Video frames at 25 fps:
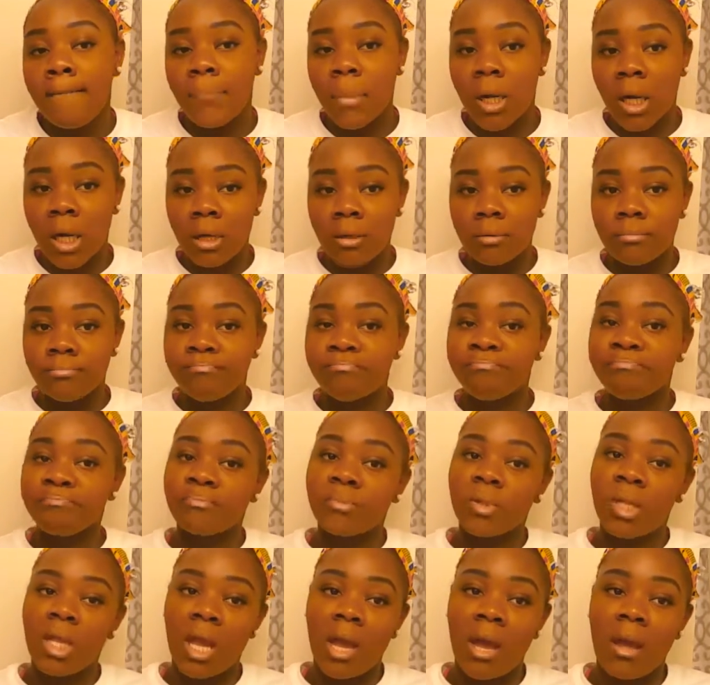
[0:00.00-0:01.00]
But,
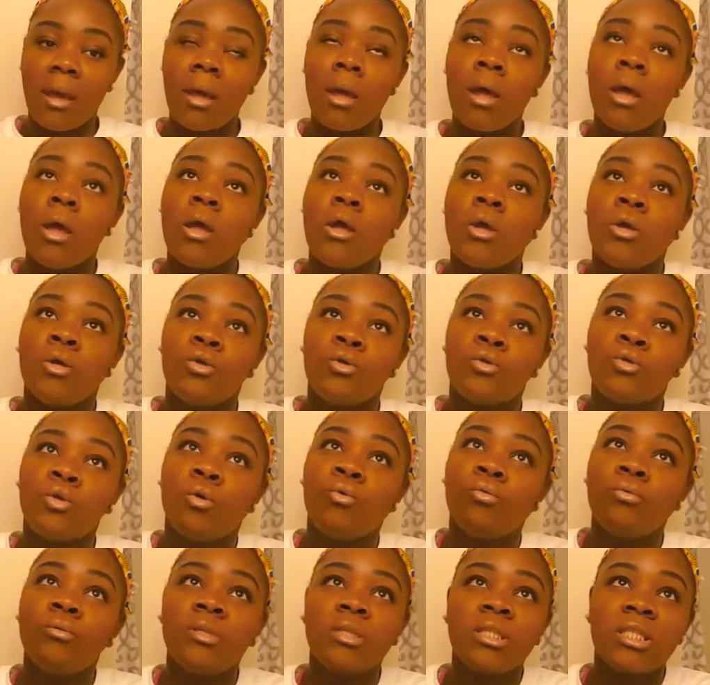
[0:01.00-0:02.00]
yeah.
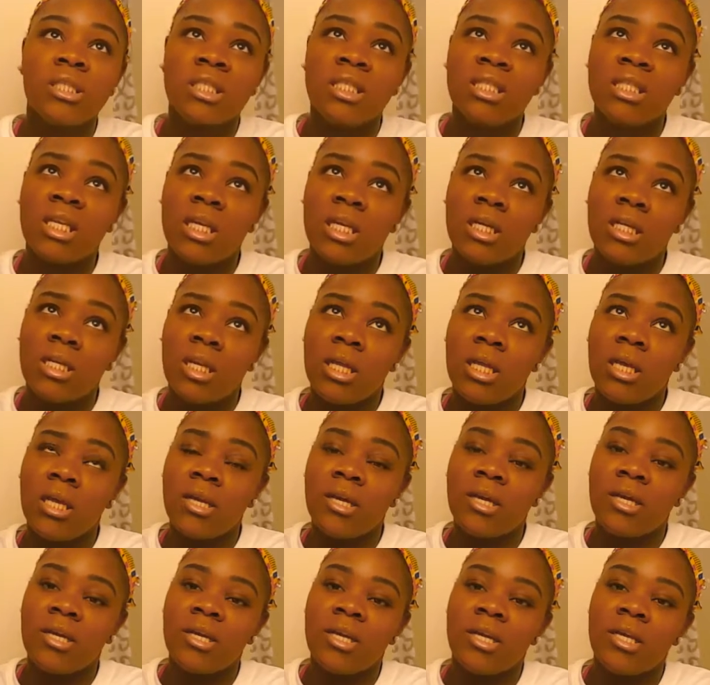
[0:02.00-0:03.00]
So we were just sitting
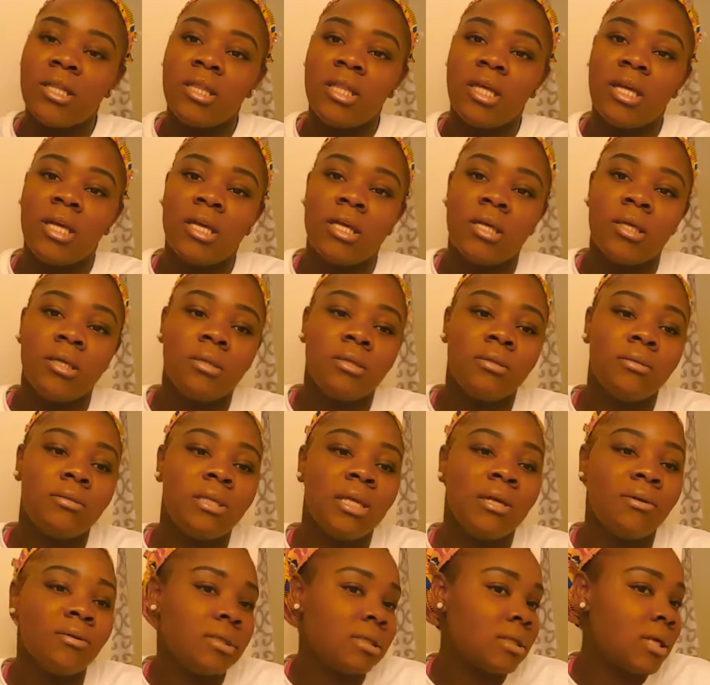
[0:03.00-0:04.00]
there, and then
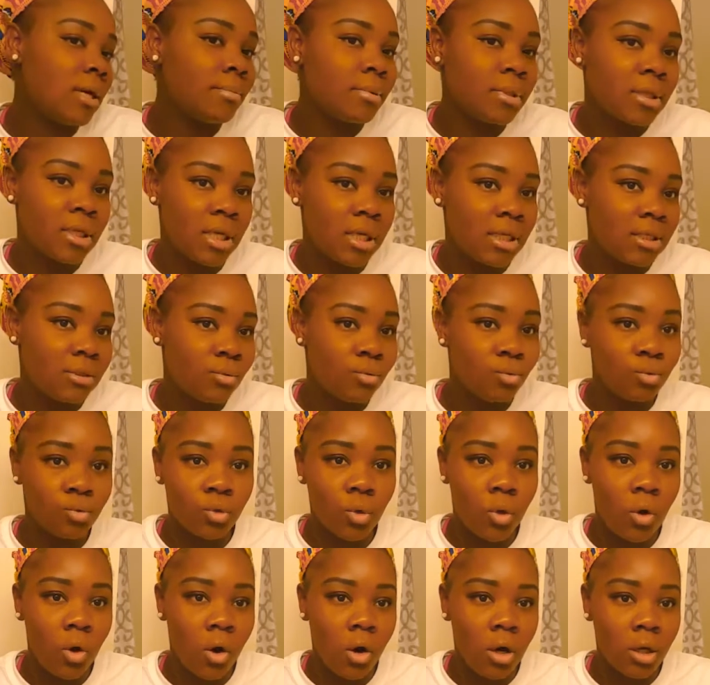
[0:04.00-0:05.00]
there was a couple of kids who
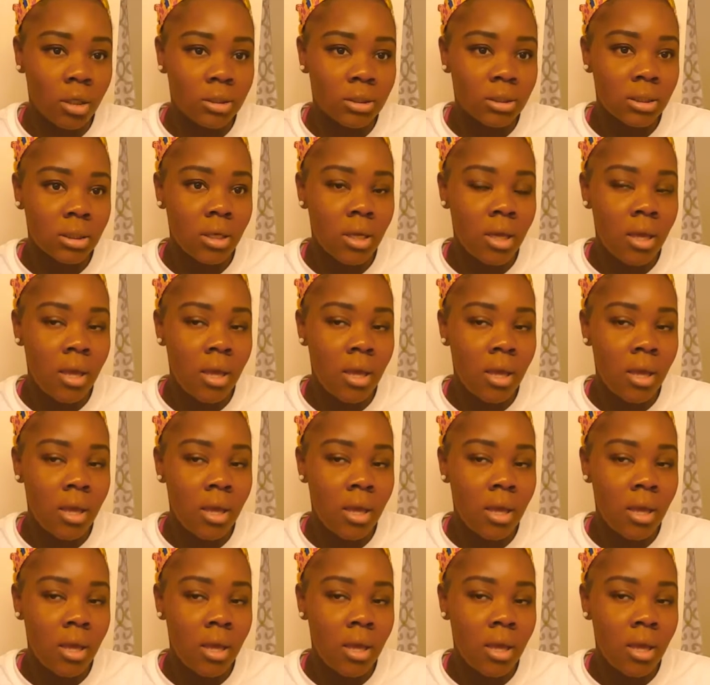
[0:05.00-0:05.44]
talked,